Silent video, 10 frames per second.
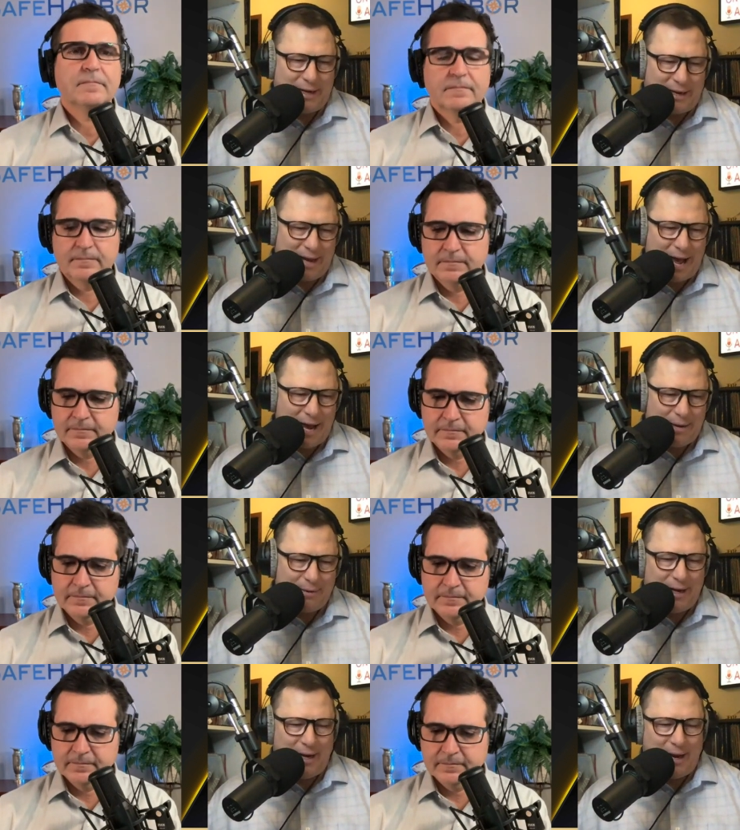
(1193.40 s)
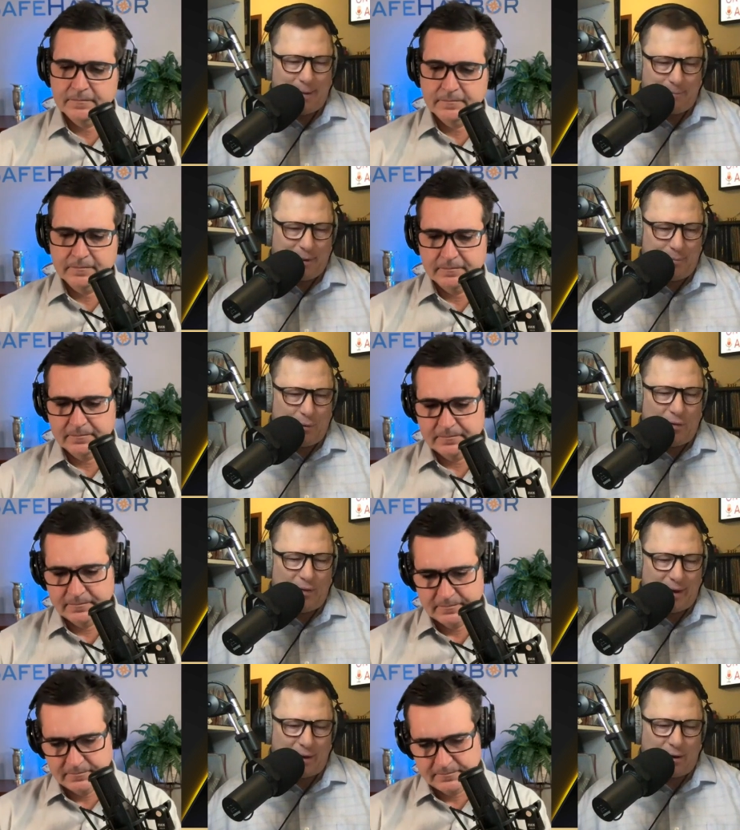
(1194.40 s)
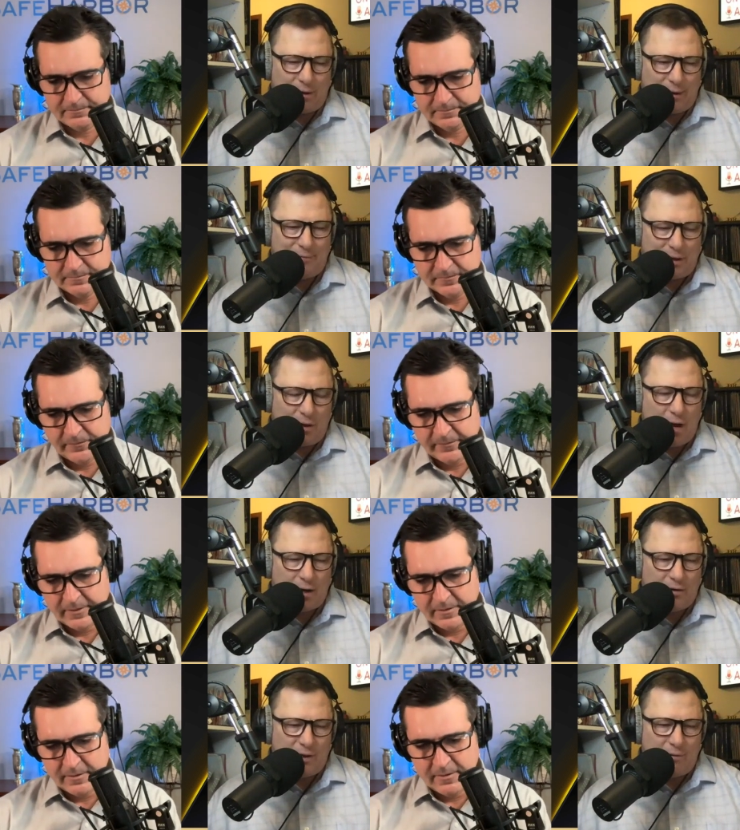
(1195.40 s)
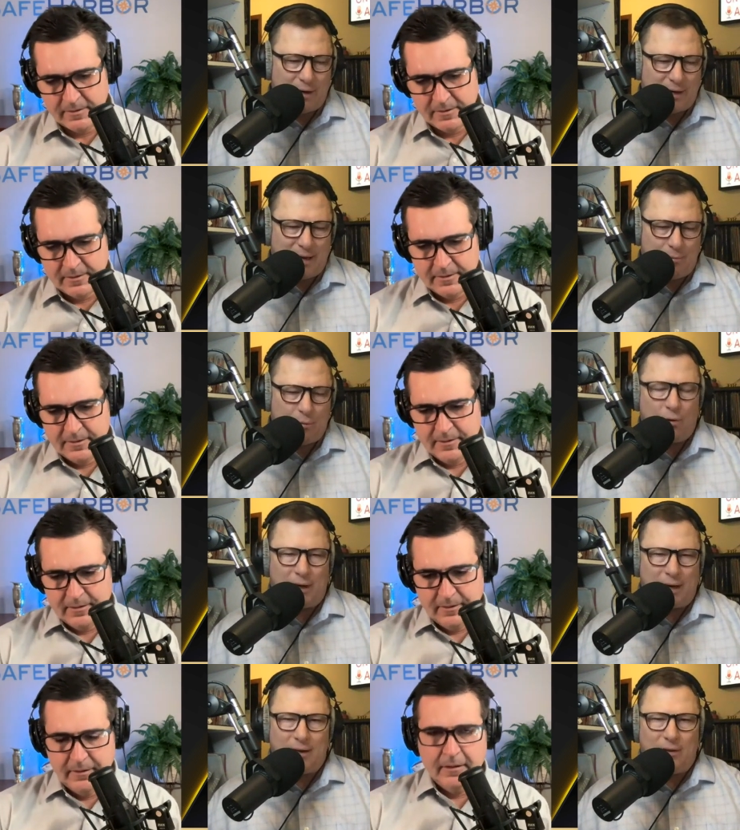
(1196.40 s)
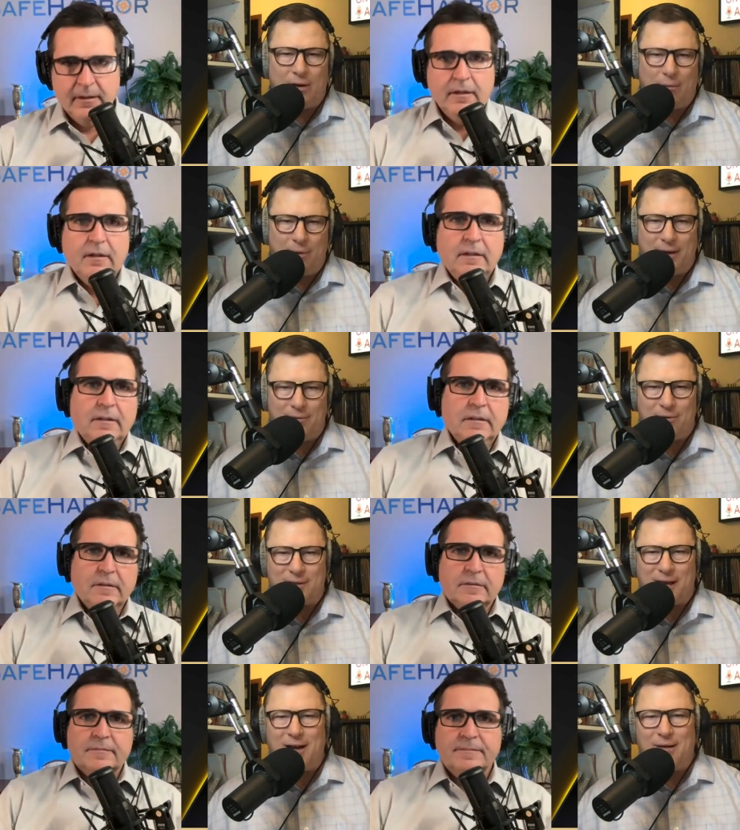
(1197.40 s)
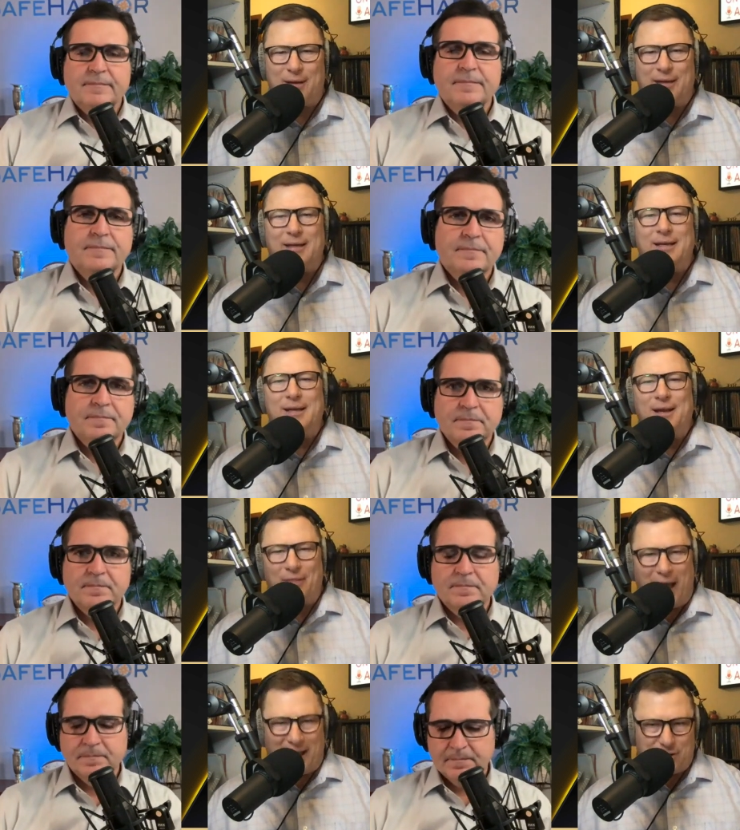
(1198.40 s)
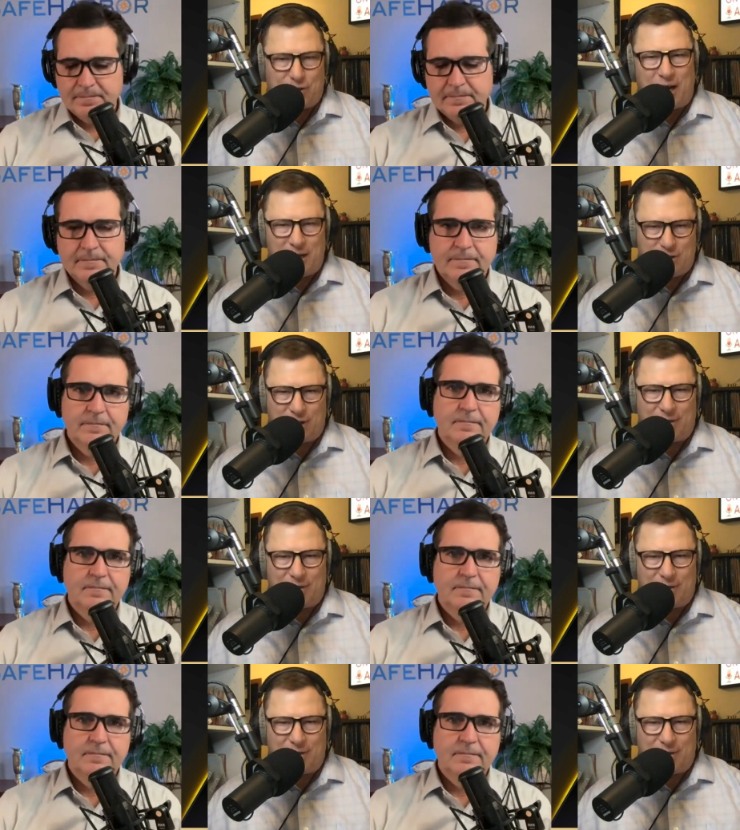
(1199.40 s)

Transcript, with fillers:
Speaker 1: economy and people that are living longer, they want to keep working a little bit in retirement. That's changing